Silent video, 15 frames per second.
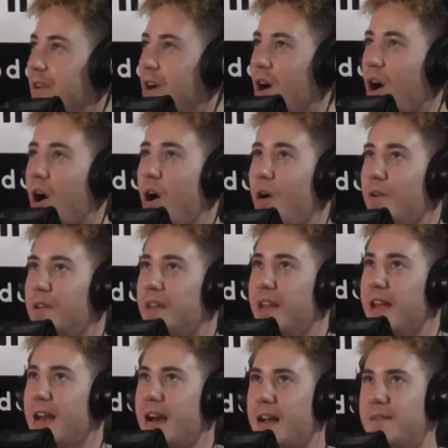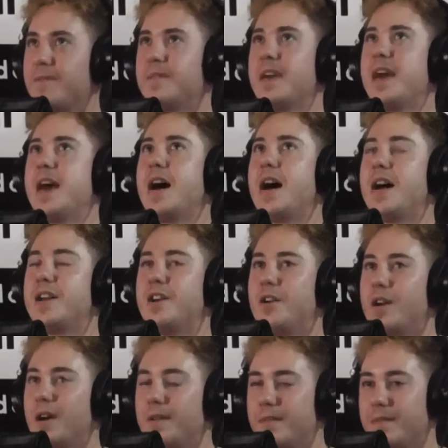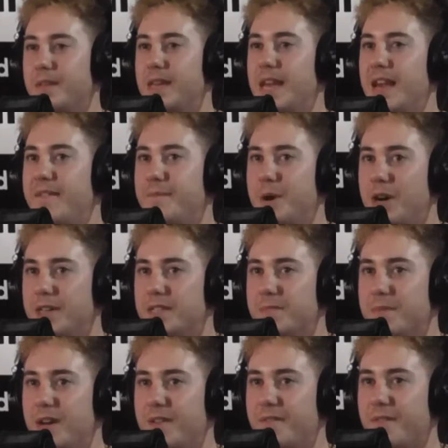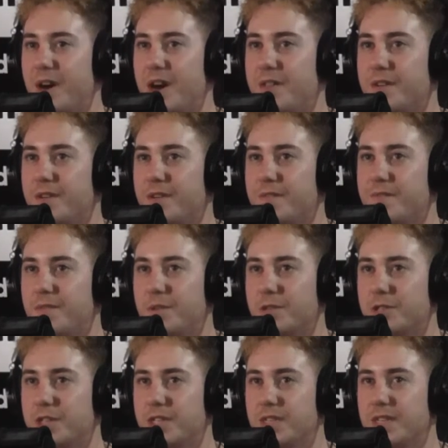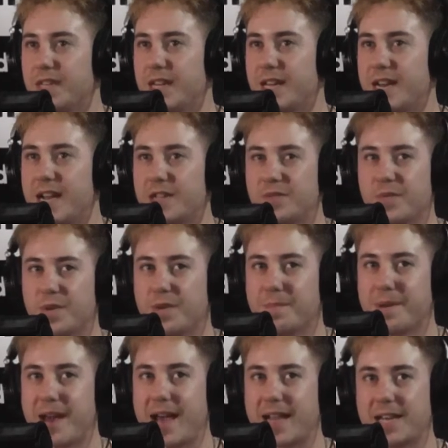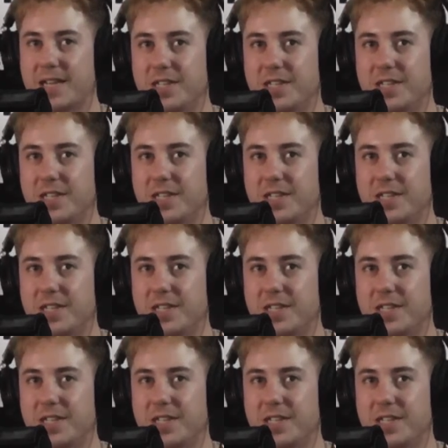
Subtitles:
Oh yeah, I know. I gave mine to my father, unfortunately, and asked for it back, and